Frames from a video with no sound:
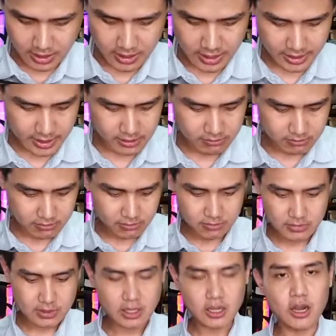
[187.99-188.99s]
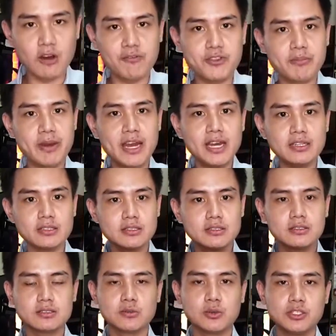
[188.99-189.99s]
And then off the bat,
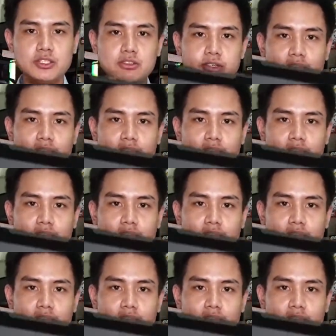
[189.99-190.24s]
what you